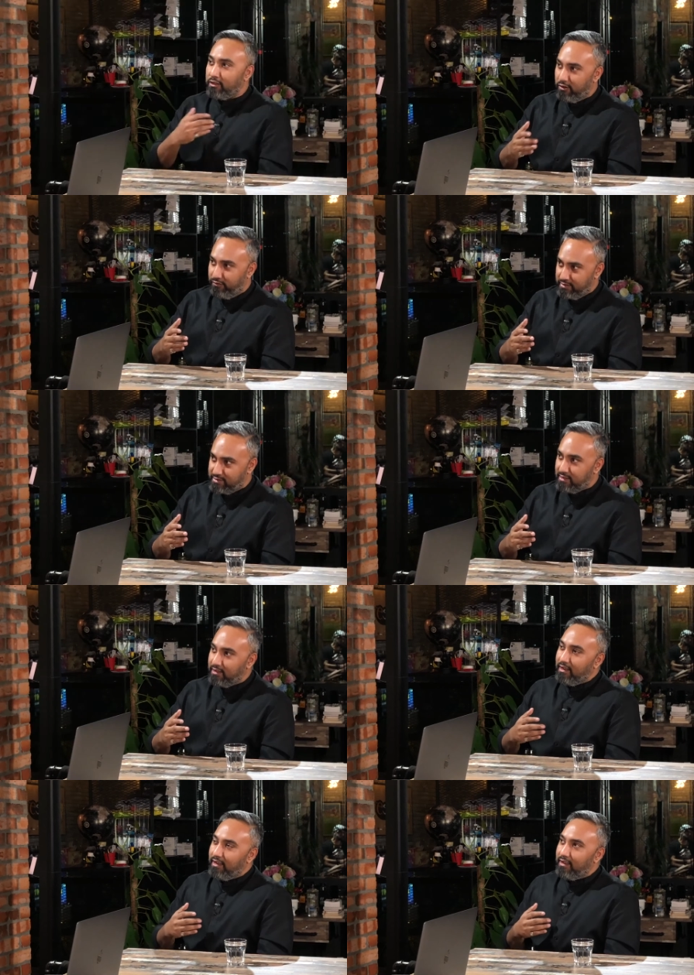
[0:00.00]
the office.
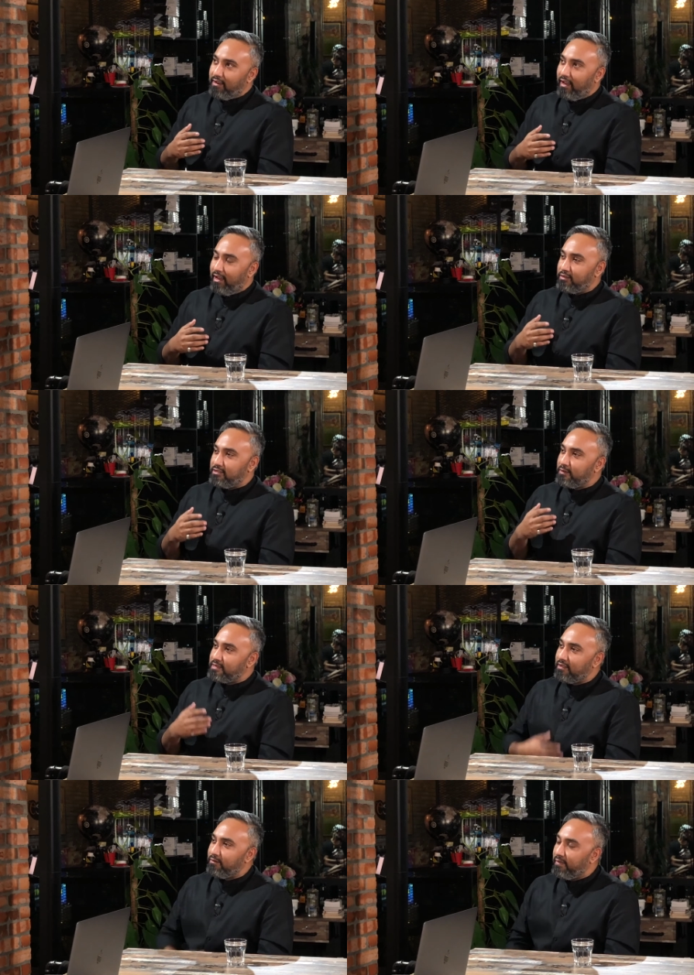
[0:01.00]
And I was
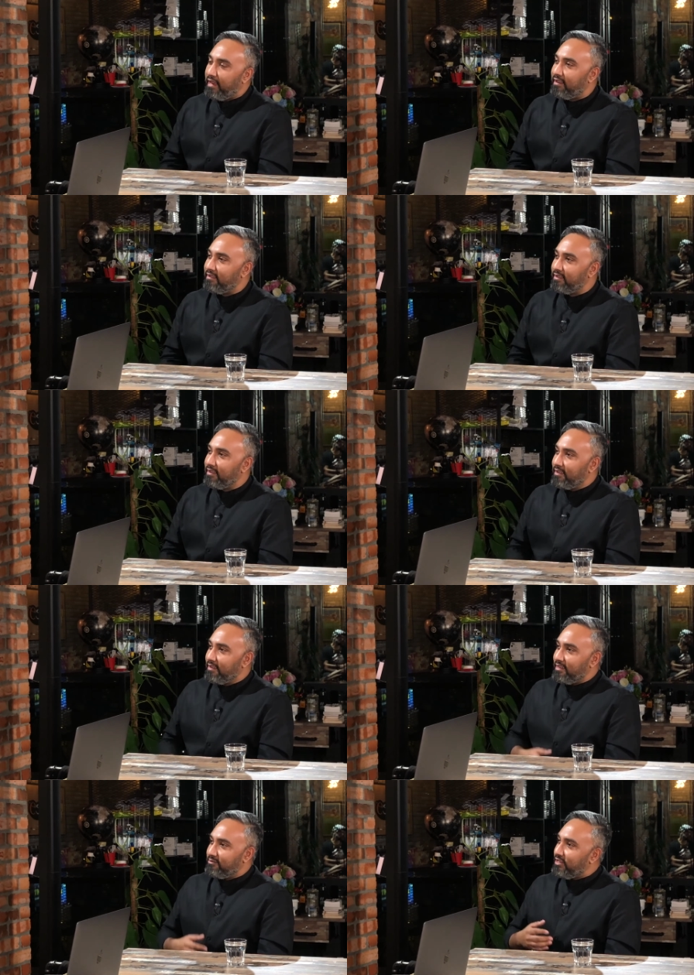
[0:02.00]
thinking to myself, man,
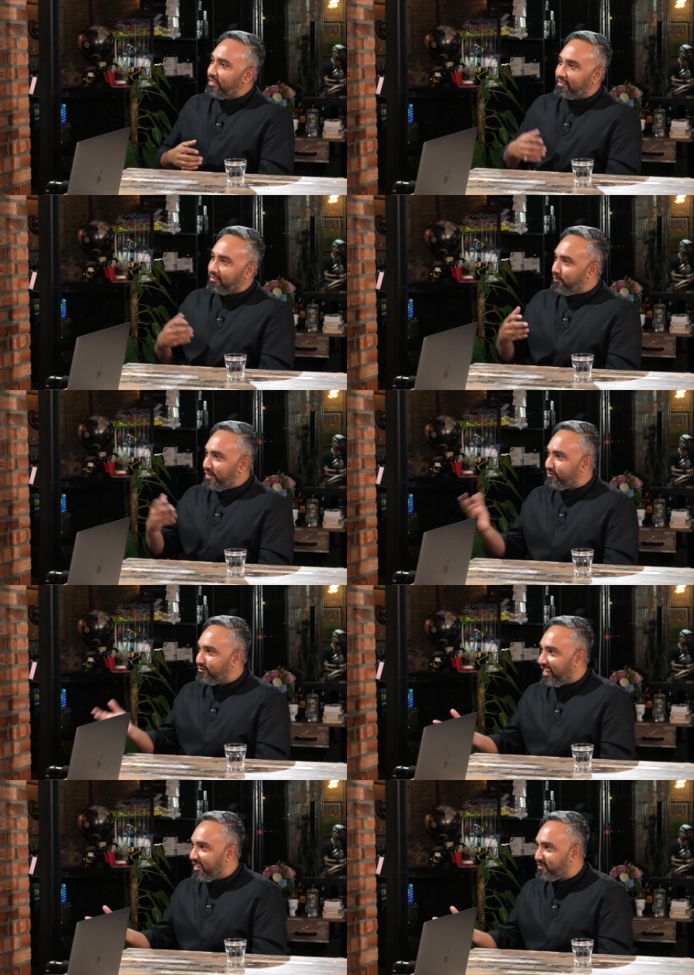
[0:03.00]
it's really like the best
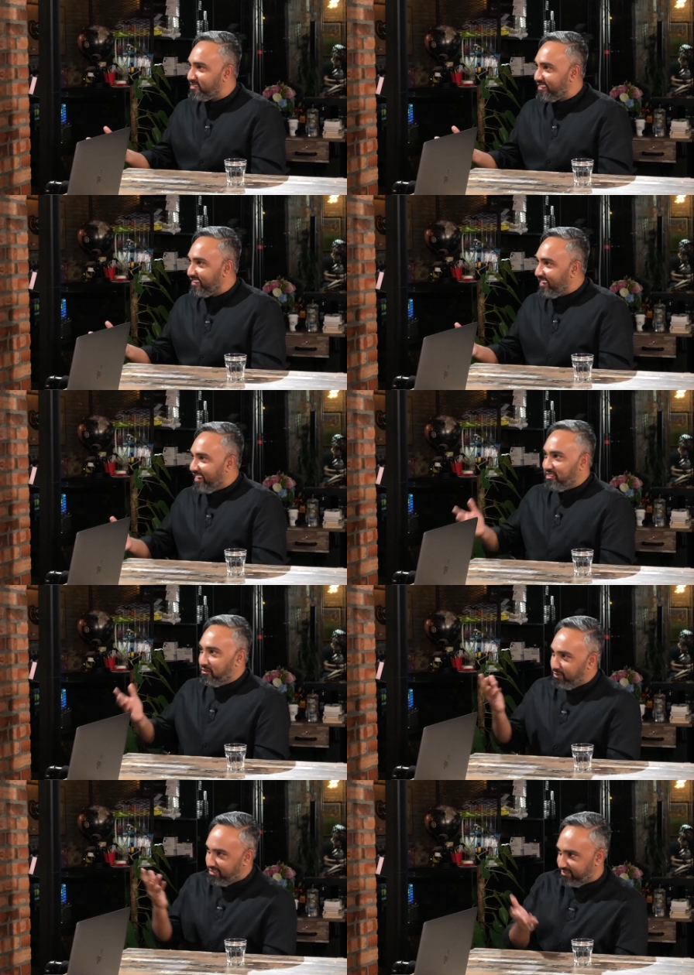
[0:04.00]
of times and
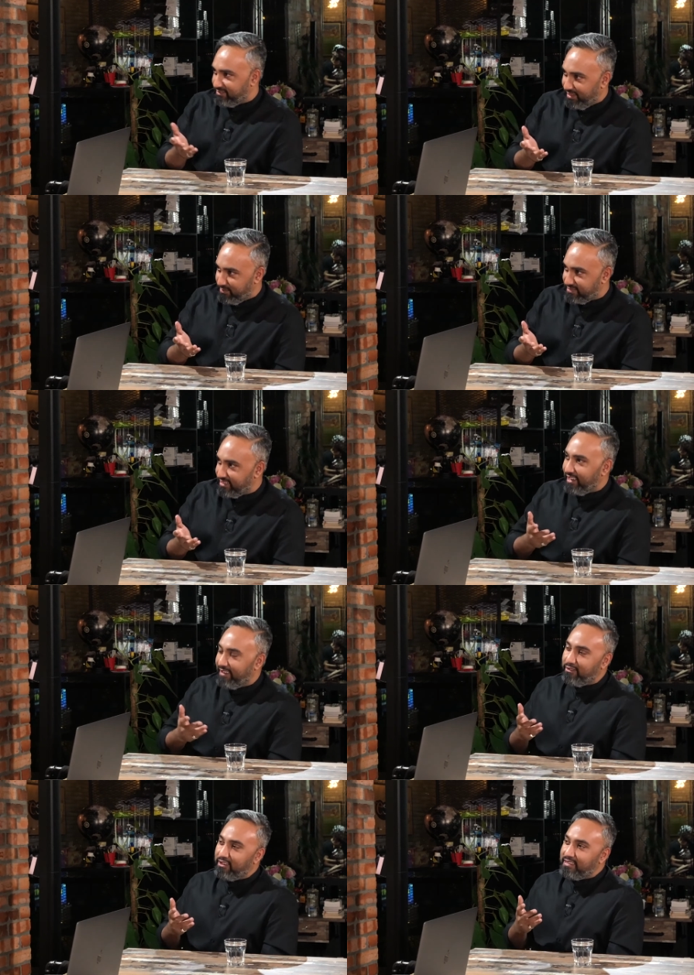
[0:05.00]
the worst of times.
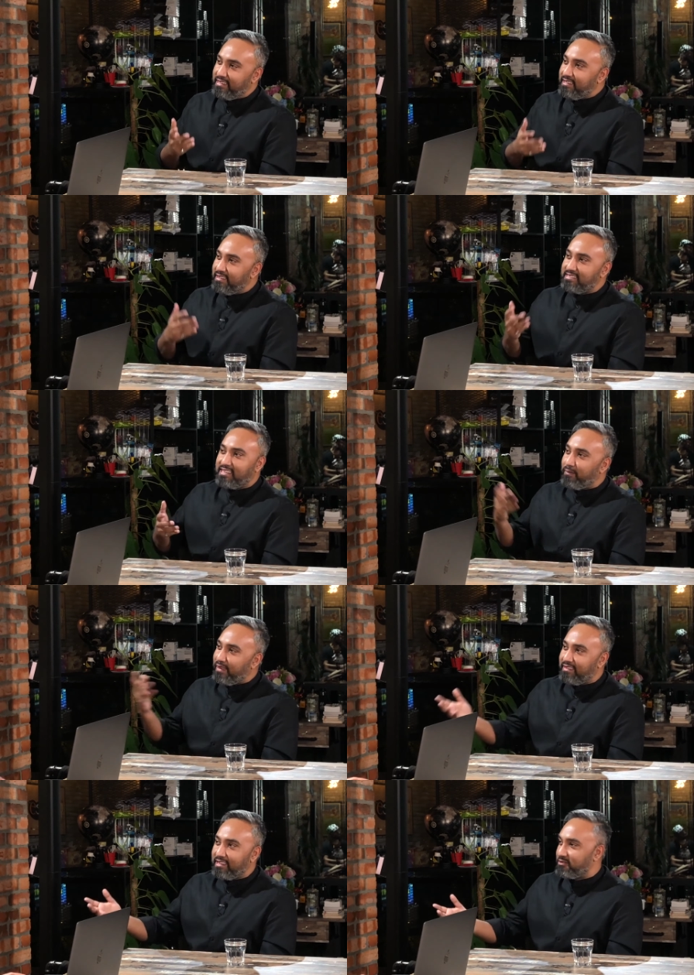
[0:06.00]
Christmas. I've got a deal that's
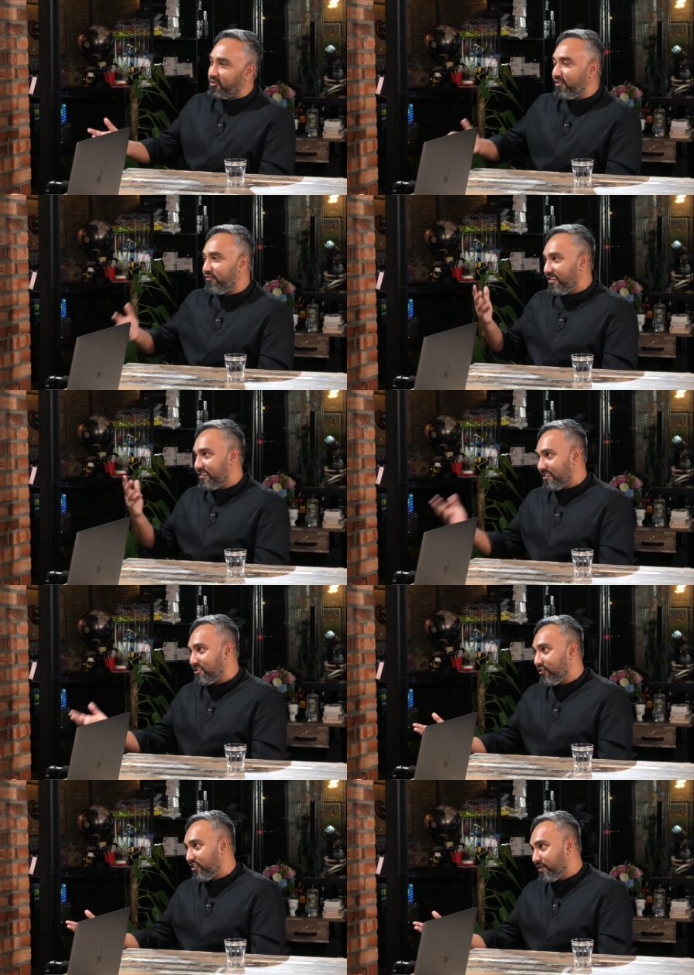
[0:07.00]
coming that's going to be yeah.
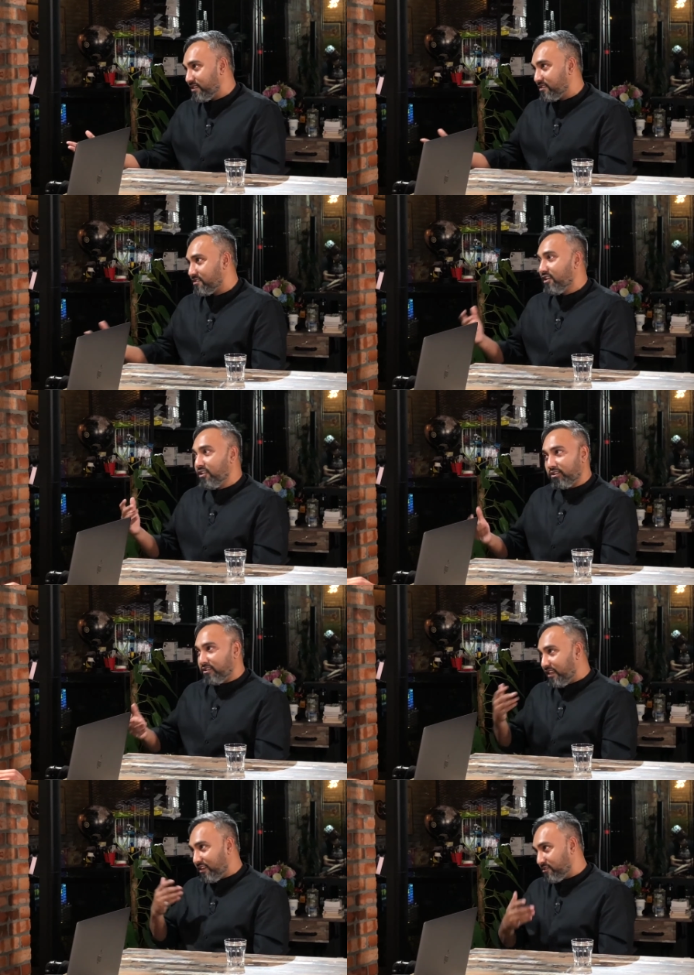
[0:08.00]
fantastic for the business. Yep.
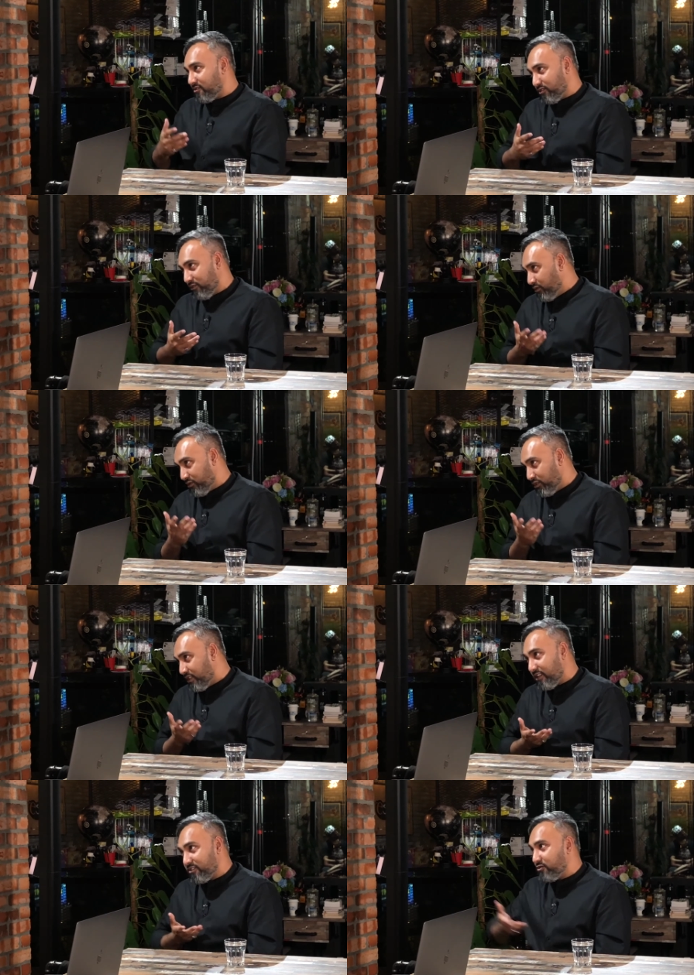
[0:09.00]
Going to take us, going
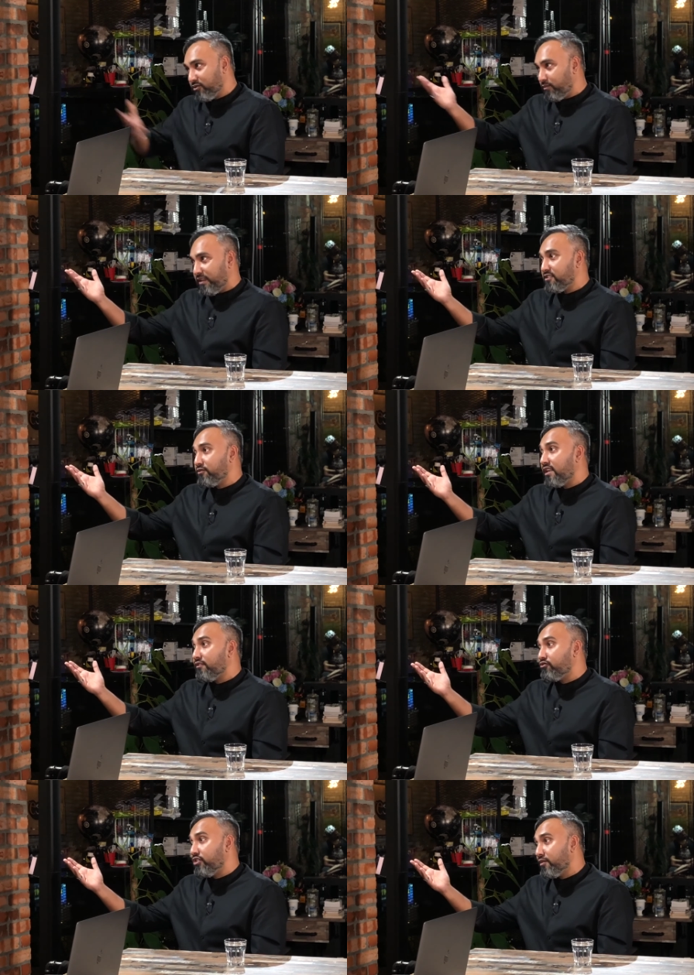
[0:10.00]
to take us to places we
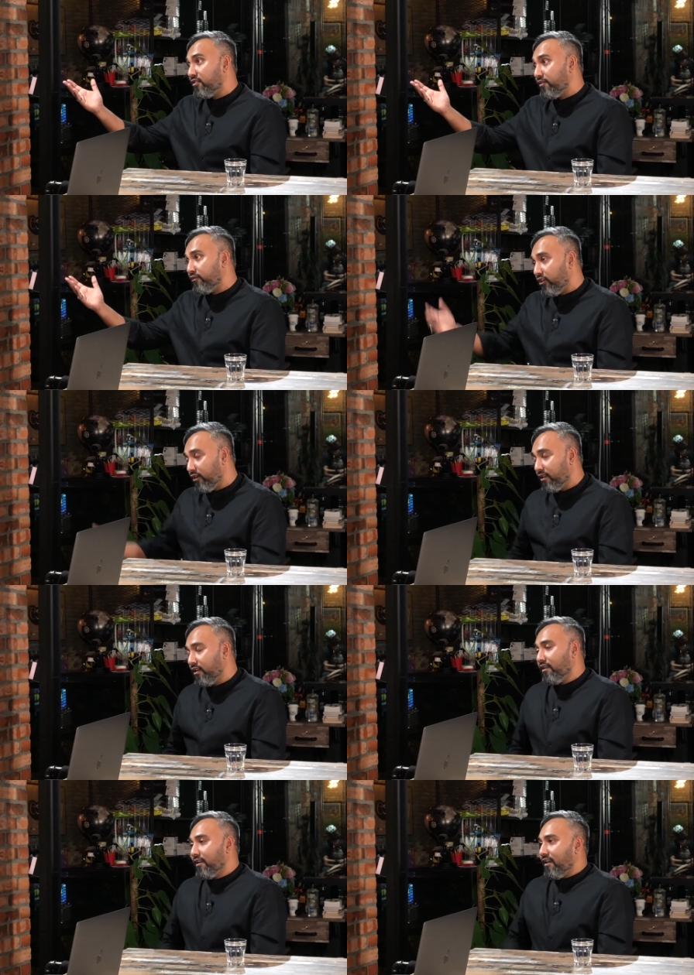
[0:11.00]
never dreamed of, of before.
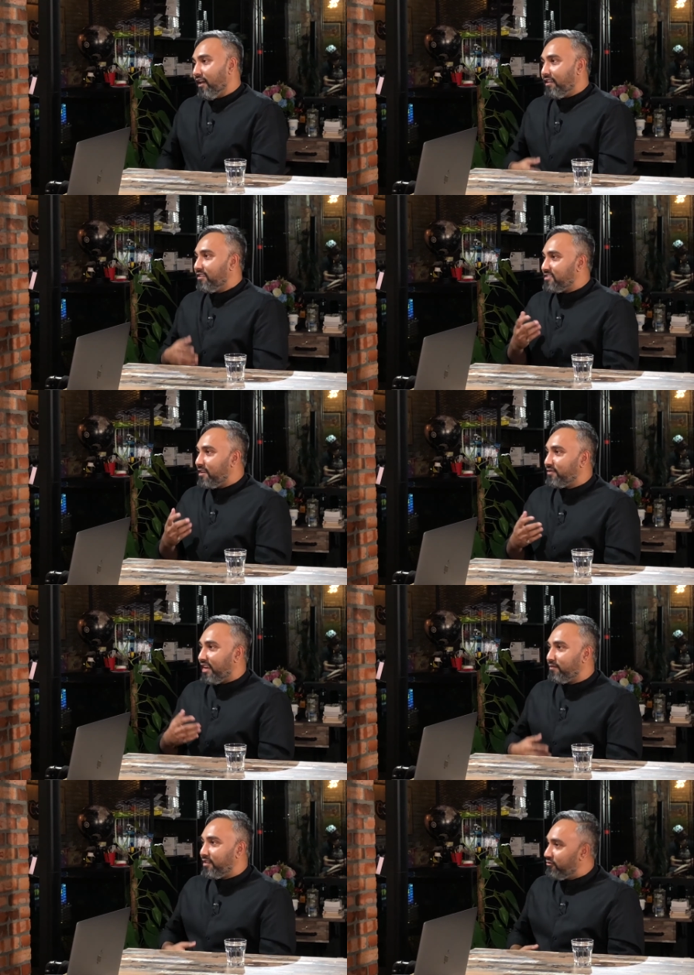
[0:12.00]
Course, of course. At the same
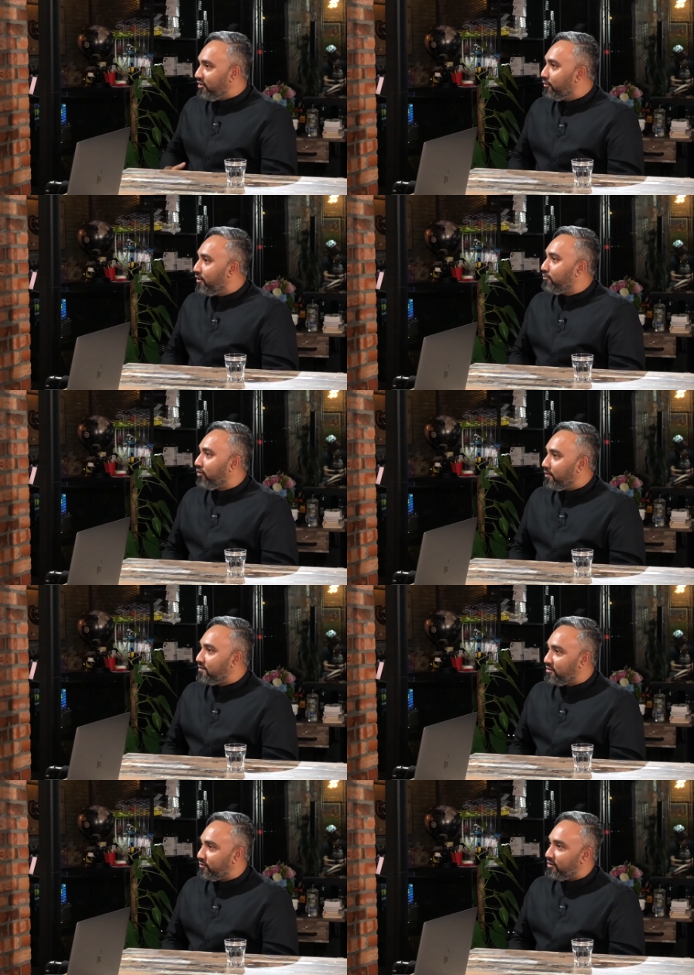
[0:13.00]
time, there are real world
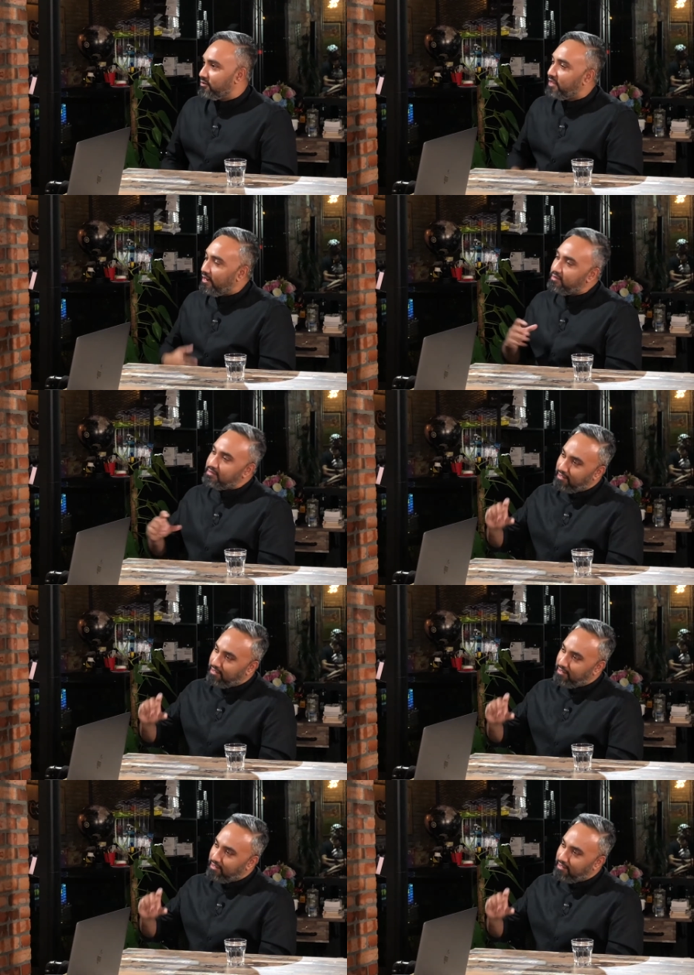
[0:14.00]
problems as well. So that was